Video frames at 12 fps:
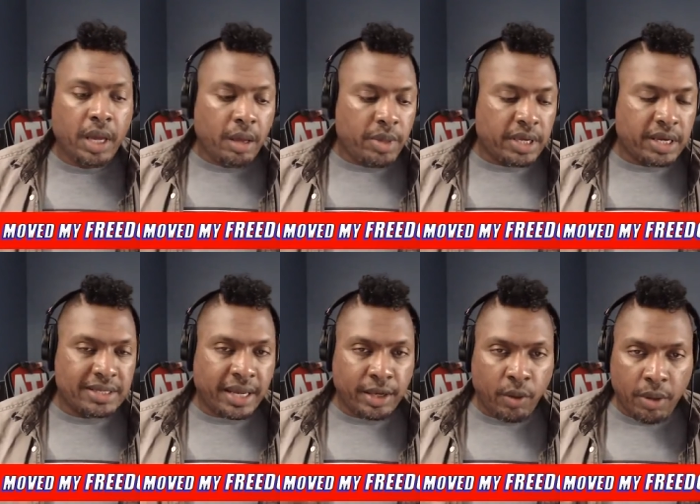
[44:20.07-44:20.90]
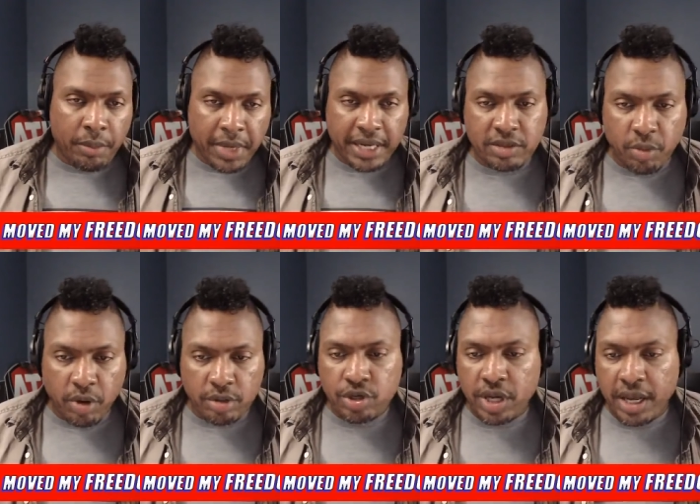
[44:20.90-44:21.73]
because I know on my
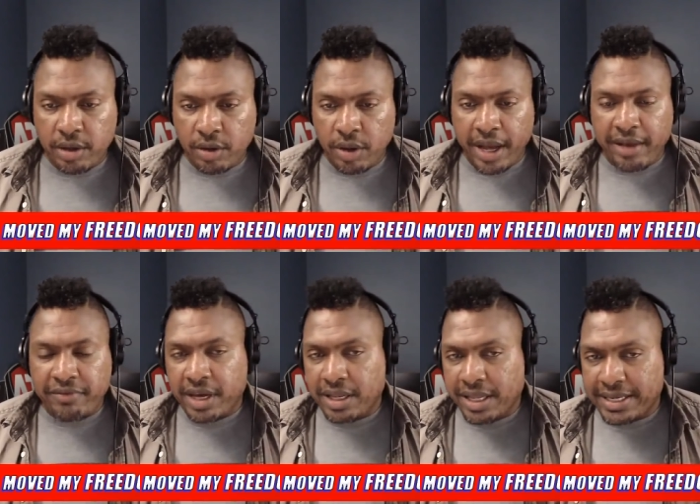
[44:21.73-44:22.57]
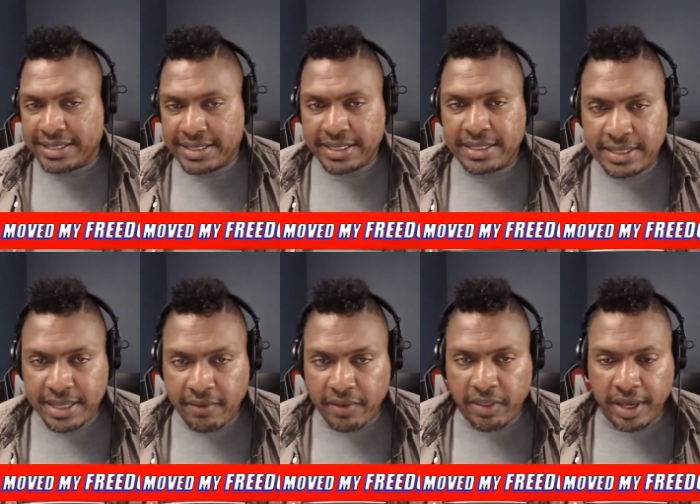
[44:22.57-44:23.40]
small channel, I've got like
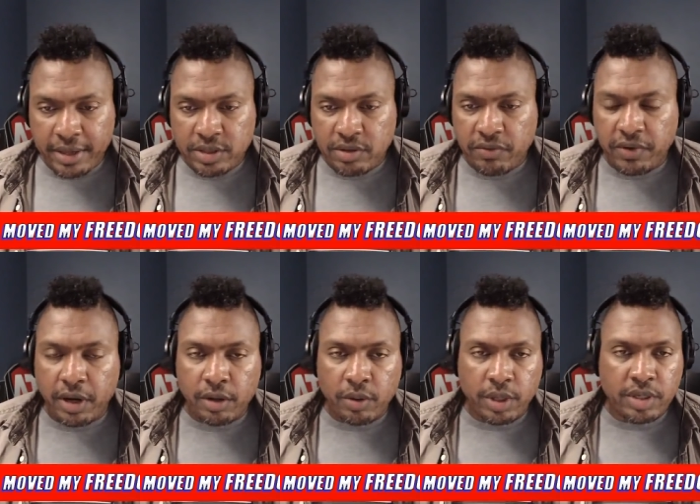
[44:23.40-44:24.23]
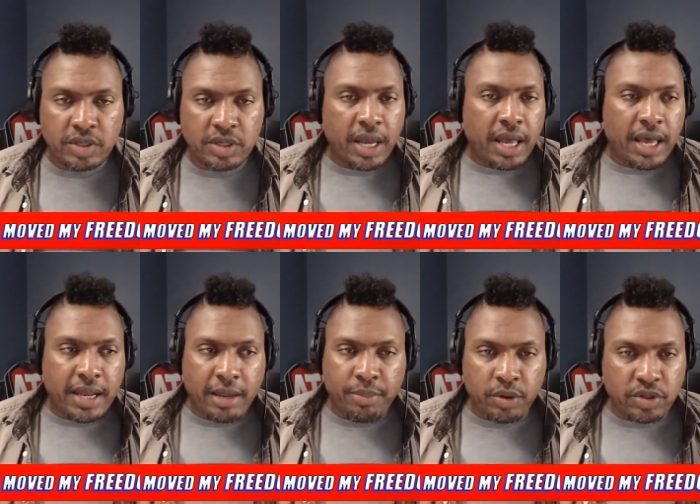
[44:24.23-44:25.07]
67,000 followers and
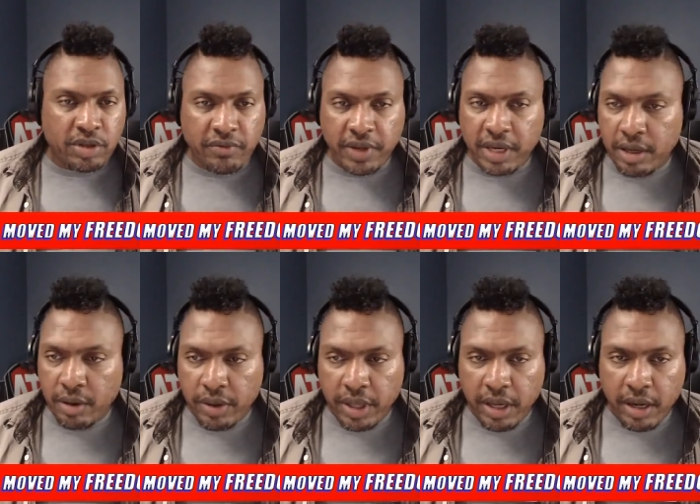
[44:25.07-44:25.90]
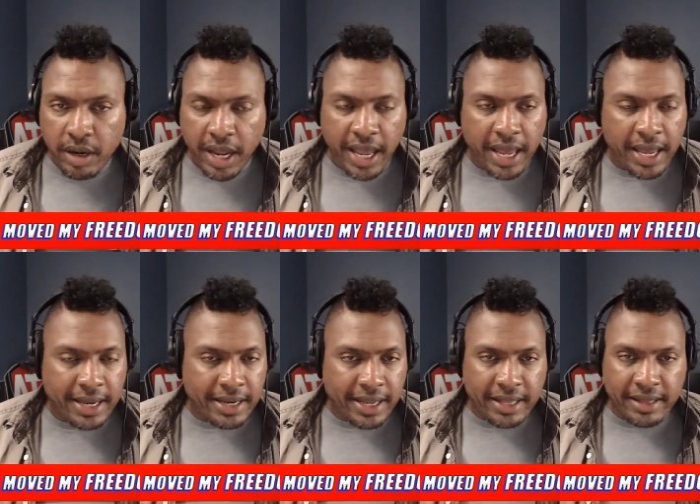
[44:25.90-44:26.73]
I post a video there
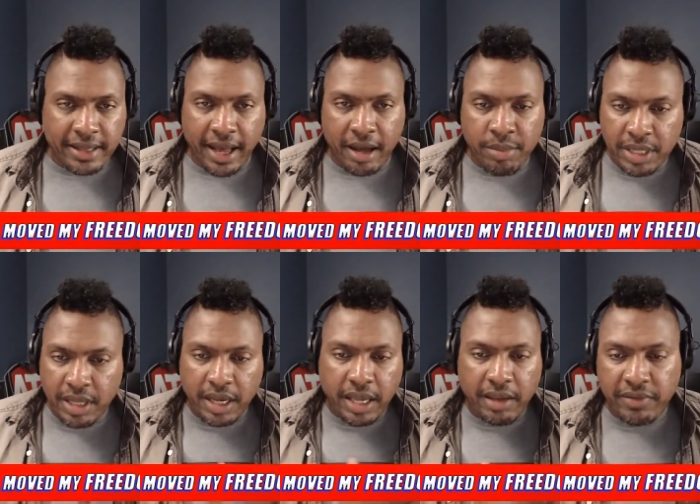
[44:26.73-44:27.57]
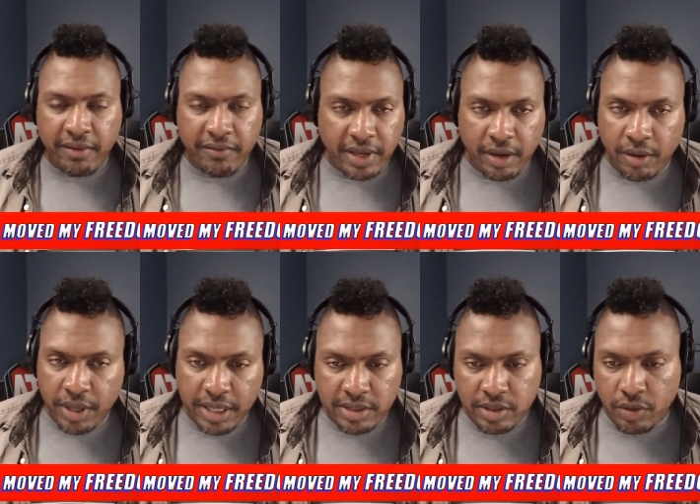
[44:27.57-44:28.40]
and it I'll be lucky if that video
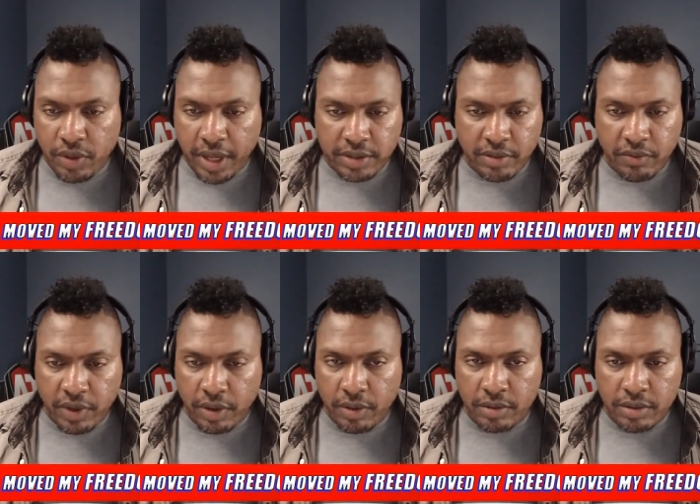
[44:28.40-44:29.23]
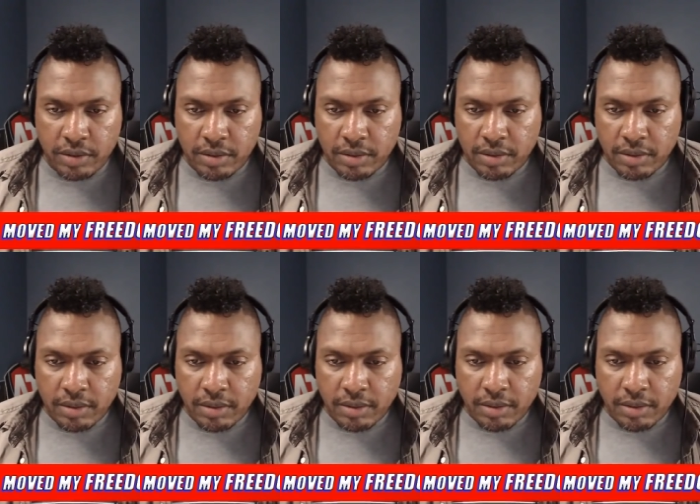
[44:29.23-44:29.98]
gets 2,000 views. All right, so